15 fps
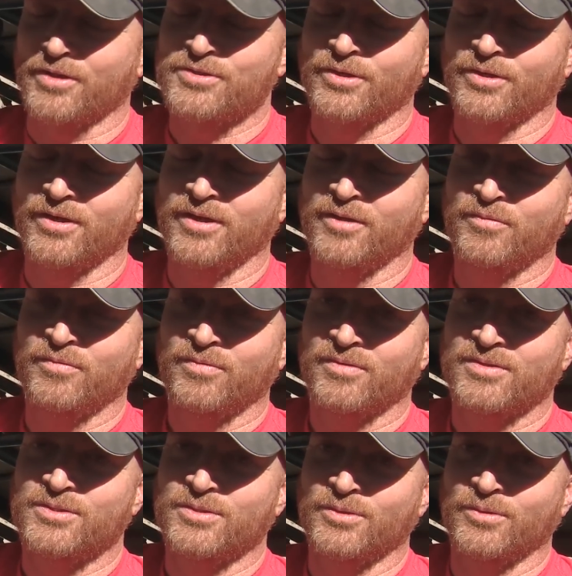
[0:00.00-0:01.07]
alternative
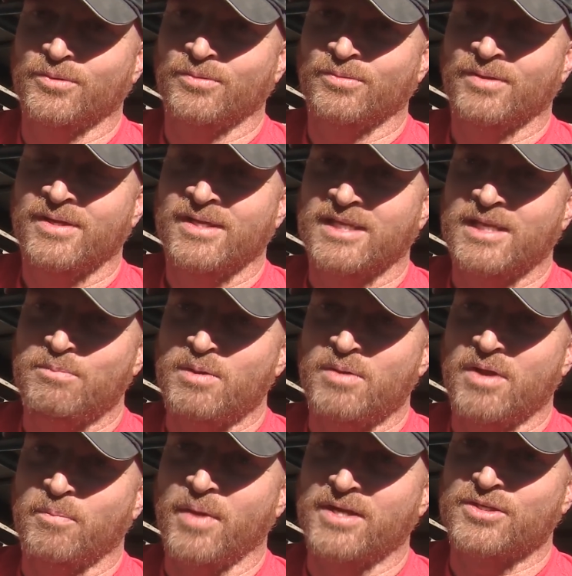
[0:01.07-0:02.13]
to keeping
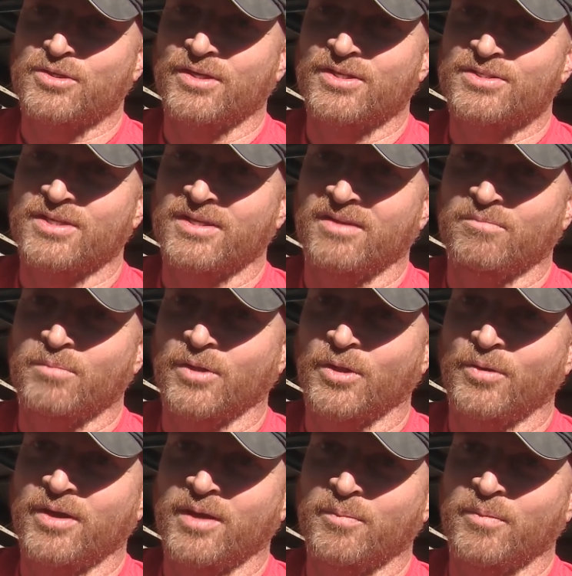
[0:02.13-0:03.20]
up my tradition and
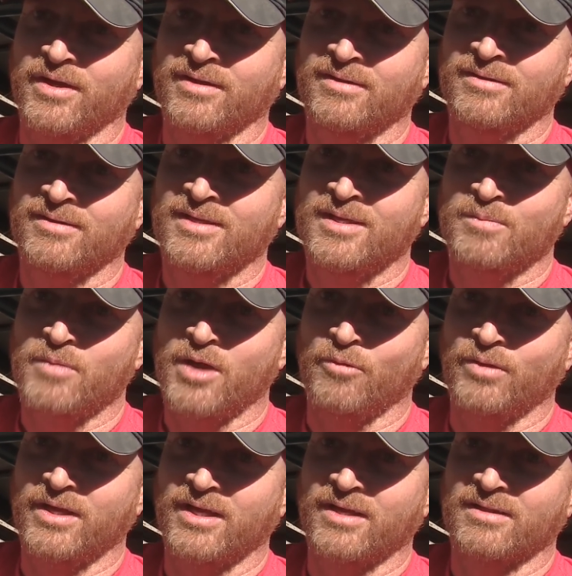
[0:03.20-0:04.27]
blowing up my, my
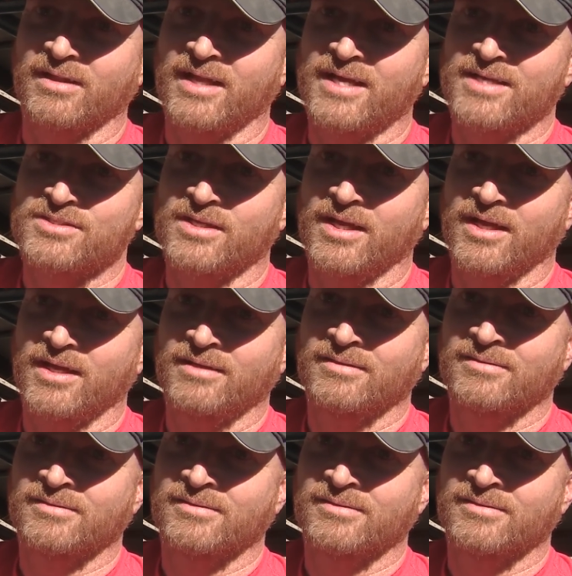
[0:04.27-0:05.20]
rig of the last day.